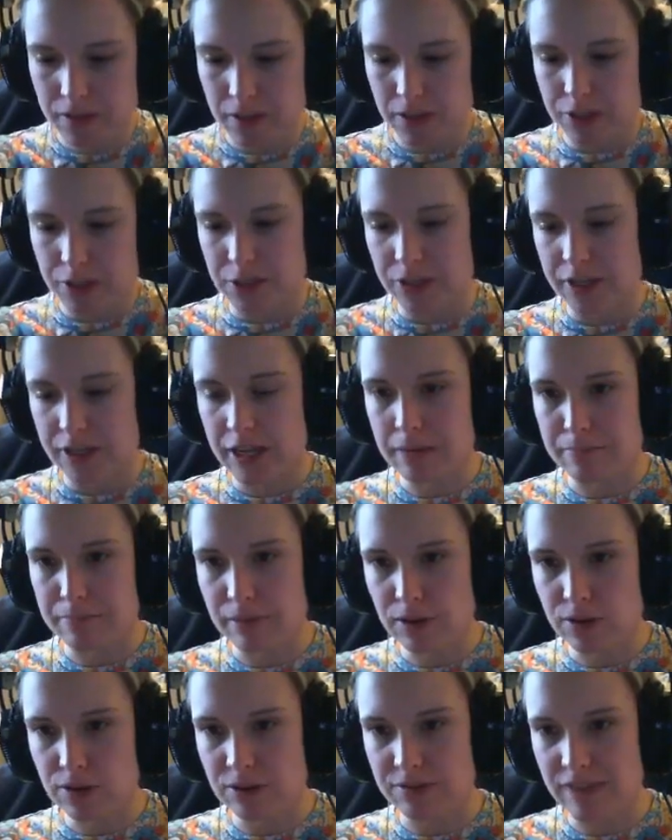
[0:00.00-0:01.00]
You get a
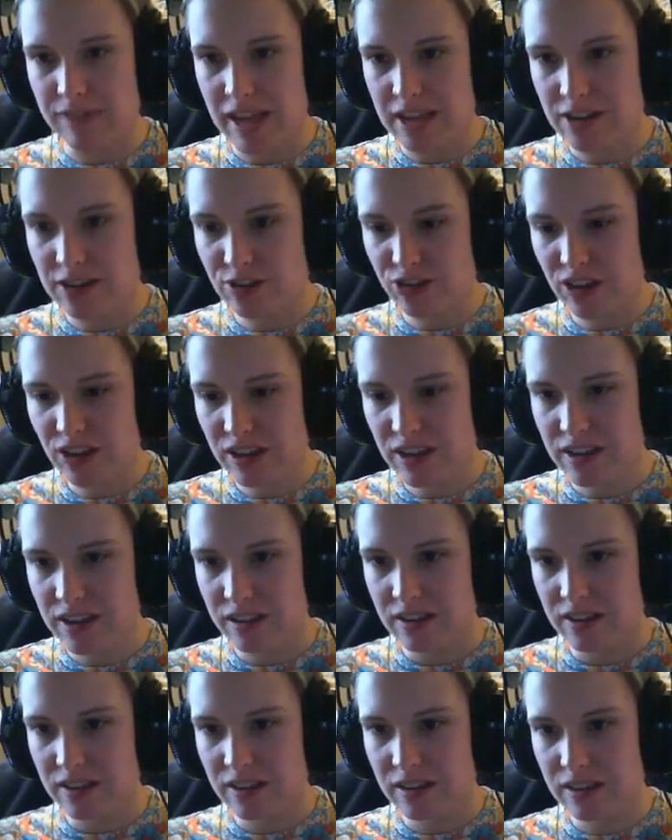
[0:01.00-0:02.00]
block of energy
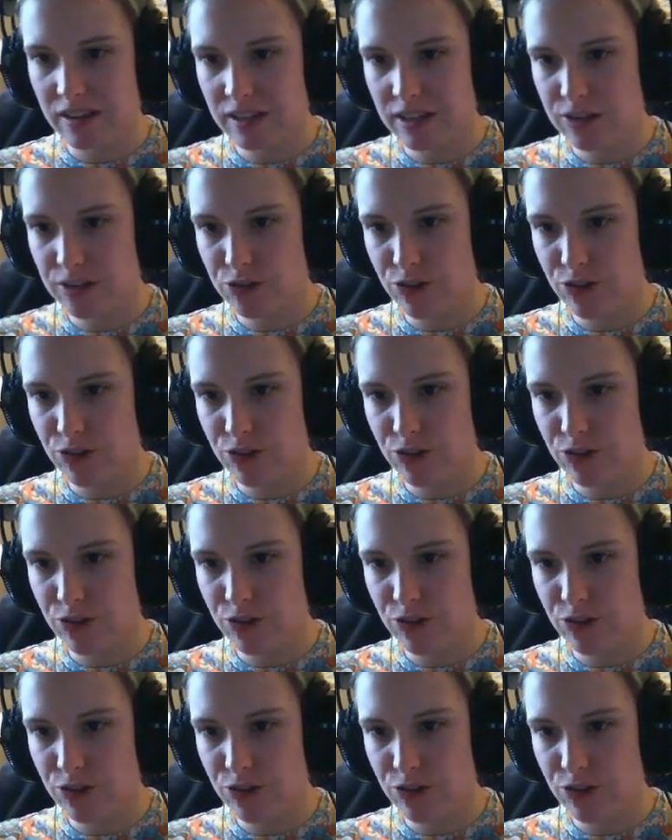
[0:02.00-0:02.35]
in Elite